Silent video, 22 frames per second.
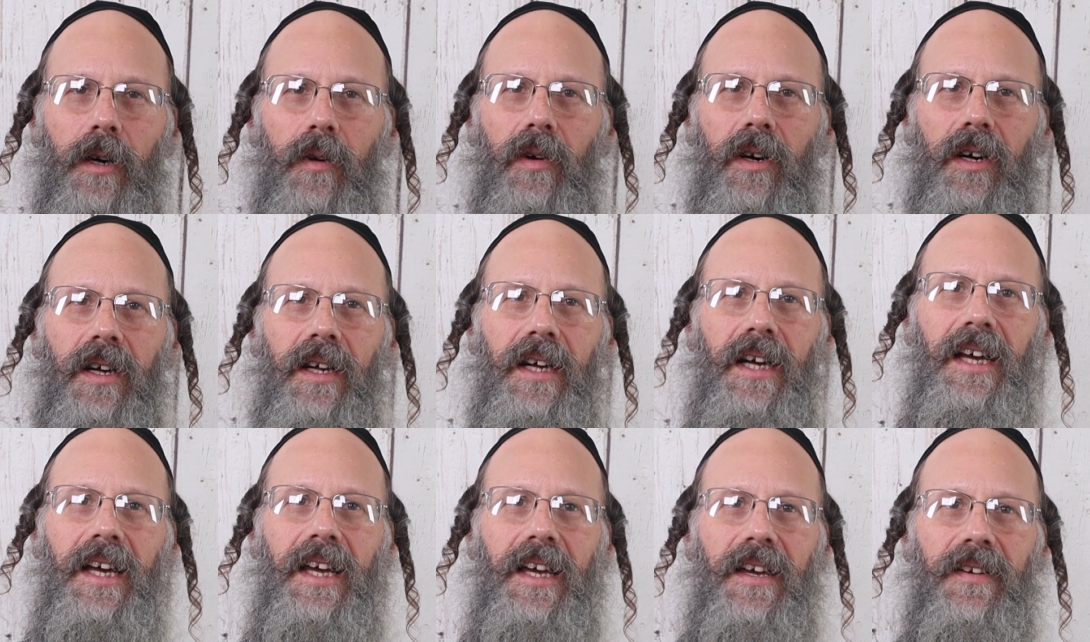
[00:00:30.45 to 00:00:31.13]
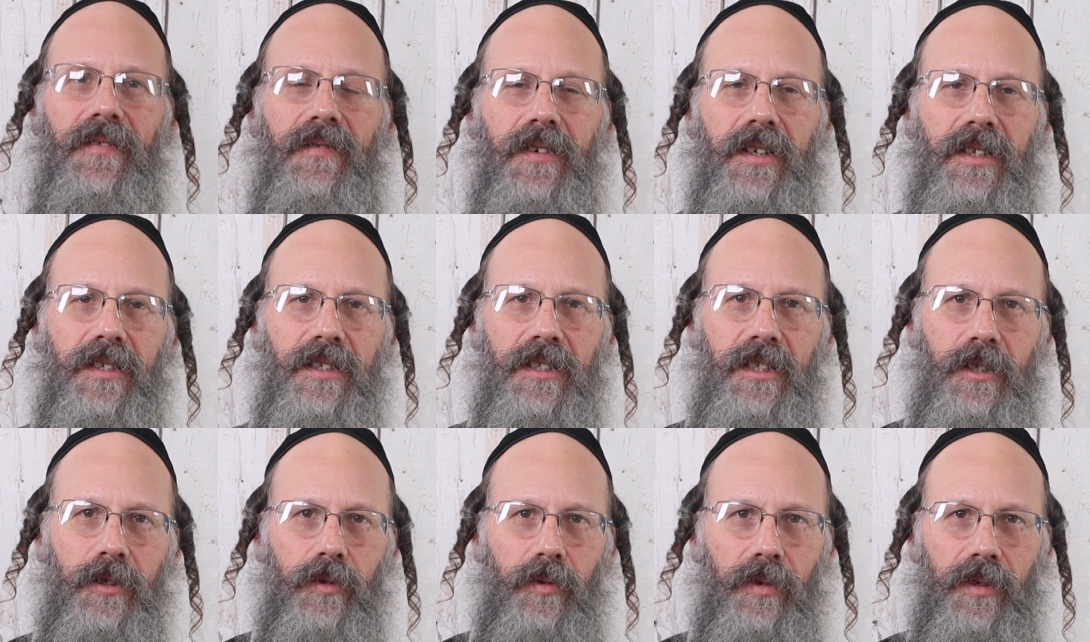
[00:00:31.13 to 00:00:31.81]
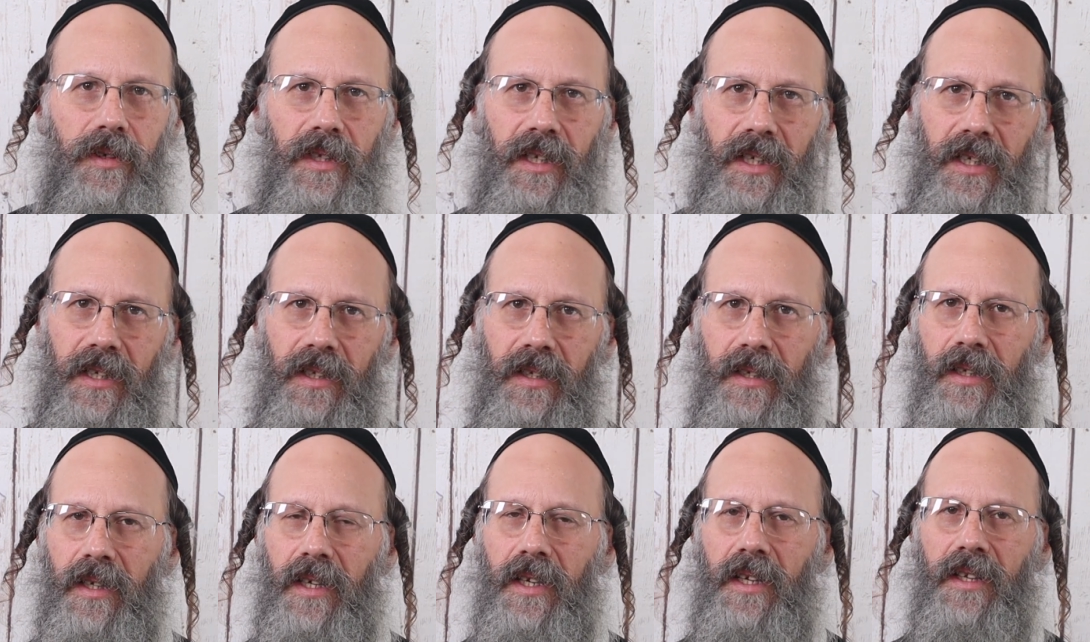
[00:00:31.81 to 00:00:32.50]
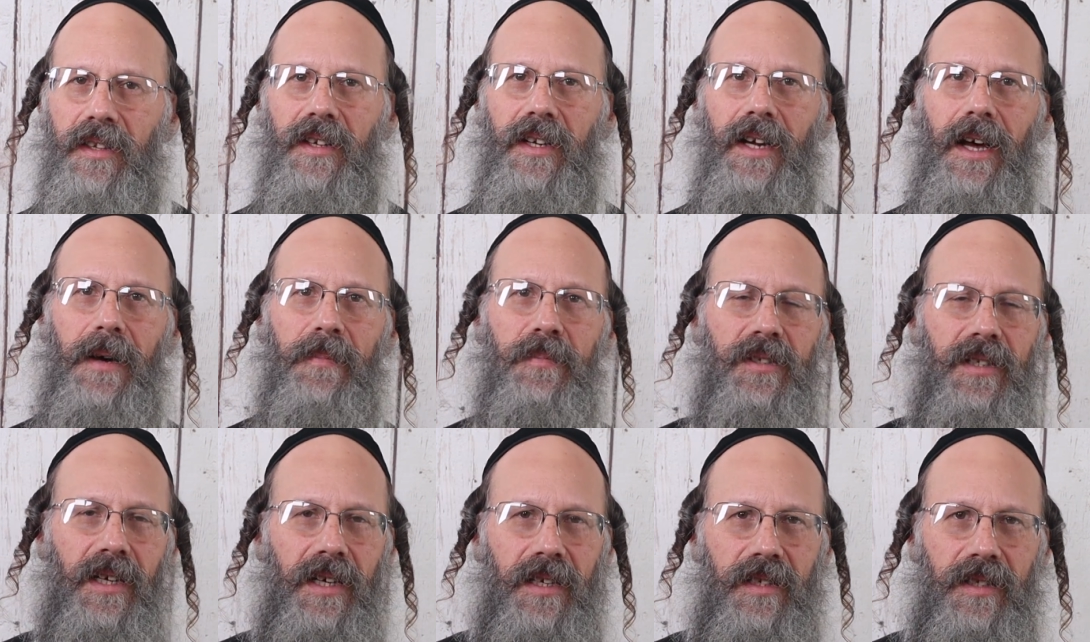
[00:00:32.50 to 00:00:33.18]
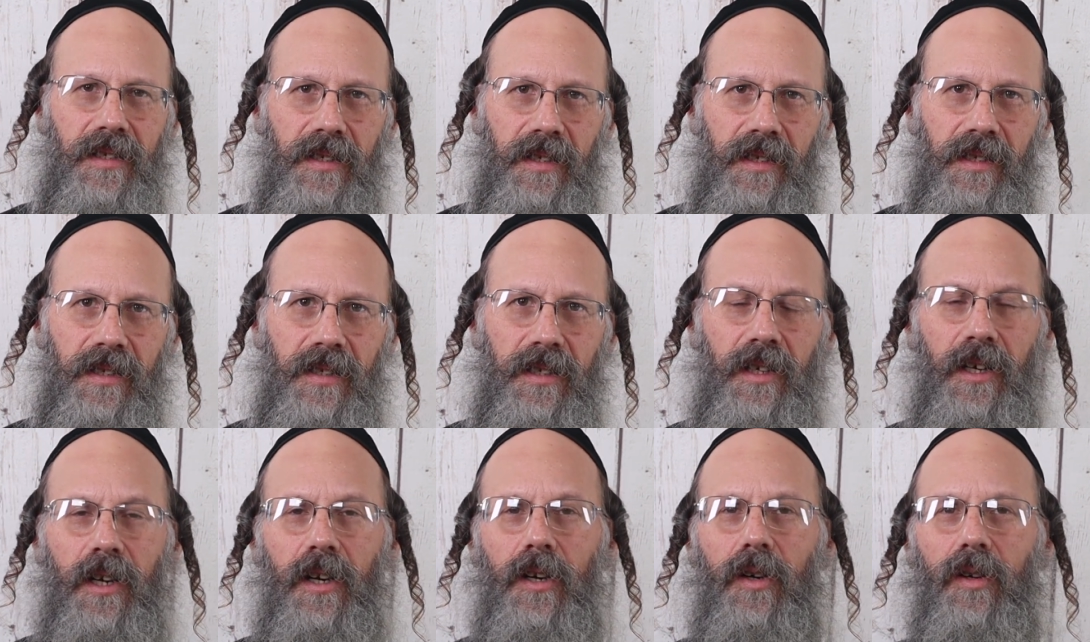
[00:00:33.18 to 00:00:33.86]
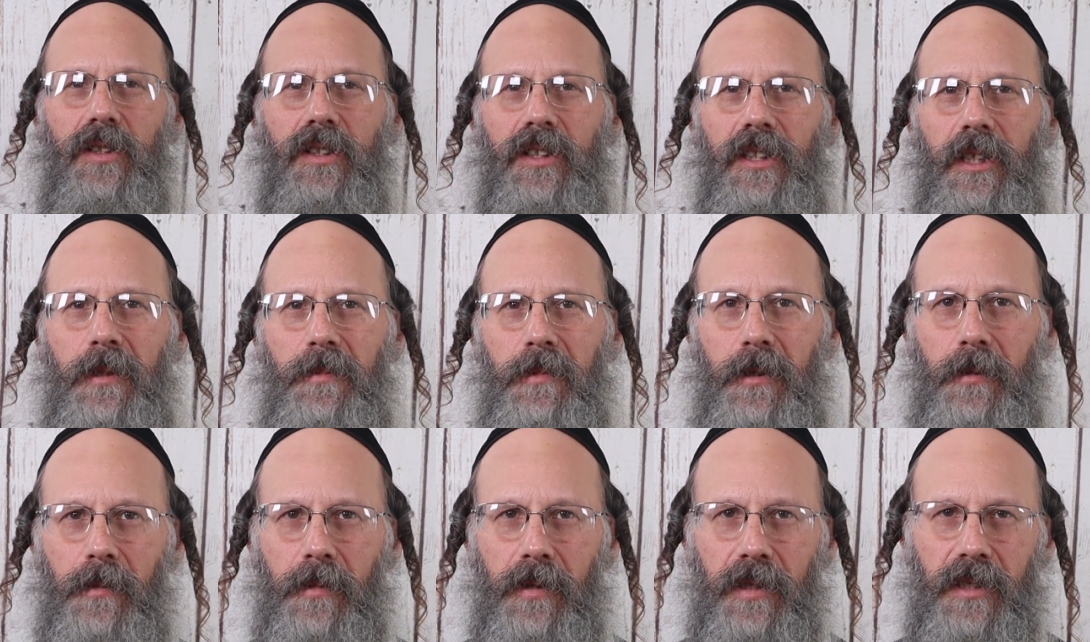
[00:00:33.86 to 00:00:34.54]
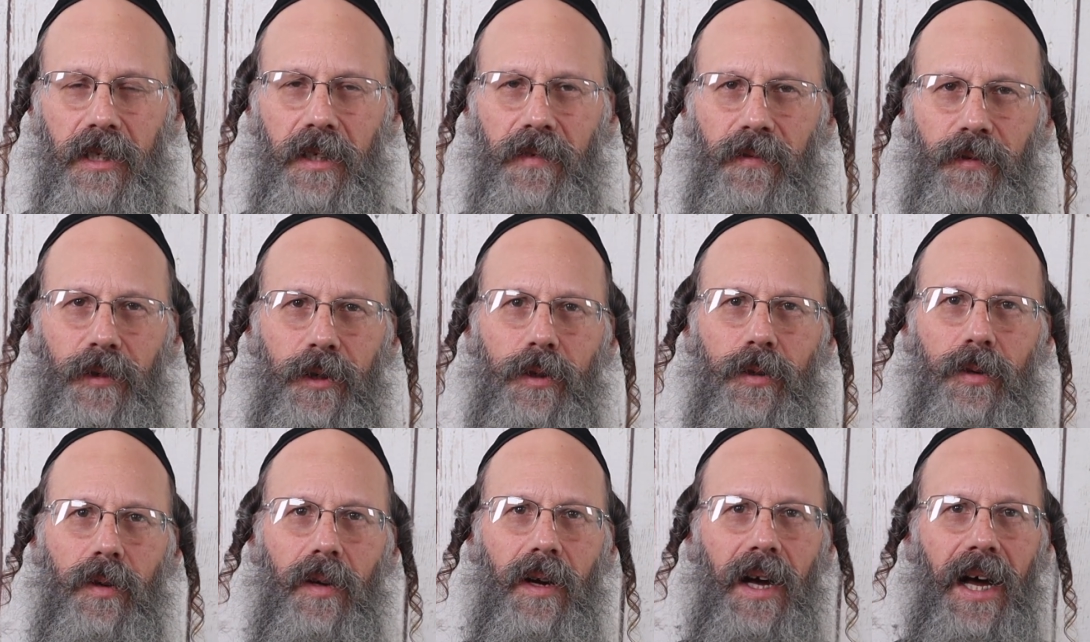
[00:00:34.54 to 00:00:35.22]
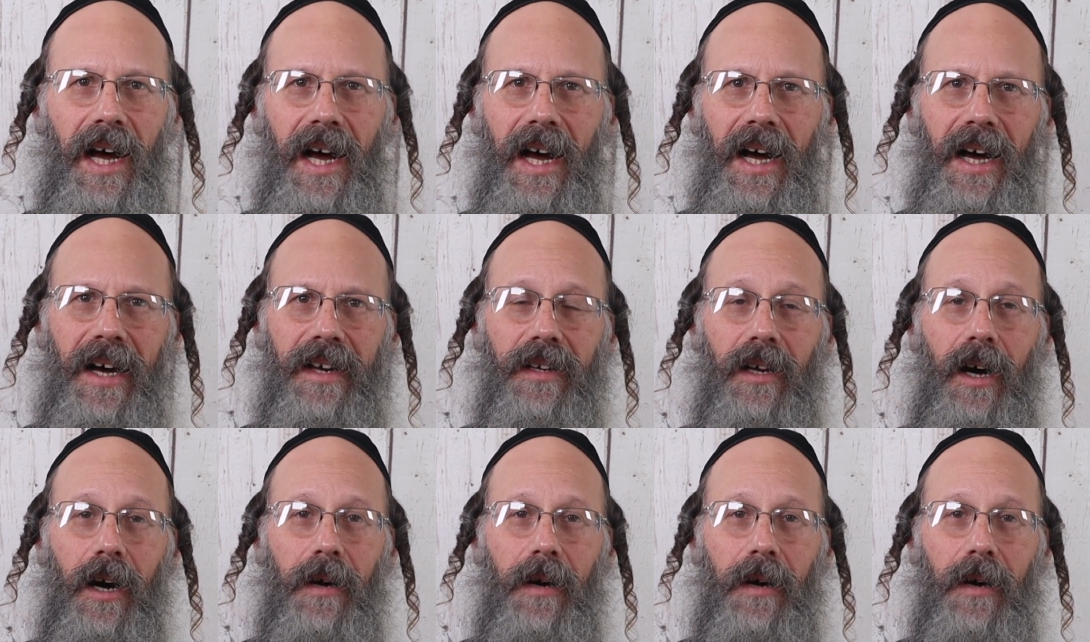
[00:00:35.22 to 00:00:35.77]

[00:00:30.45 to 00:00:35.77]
Well, every single thing that upsets us or seems a little difficult or hard,